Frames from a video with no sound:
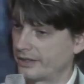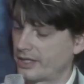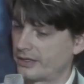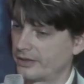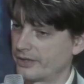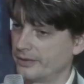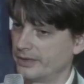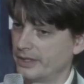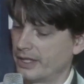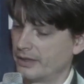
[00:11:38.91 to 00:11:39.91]
cannot agree
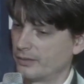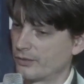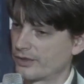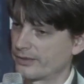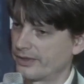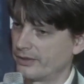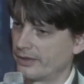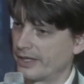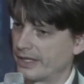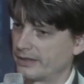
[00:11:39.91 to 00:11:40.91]
more with you
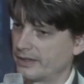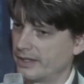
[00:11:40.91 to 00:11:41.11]
on that.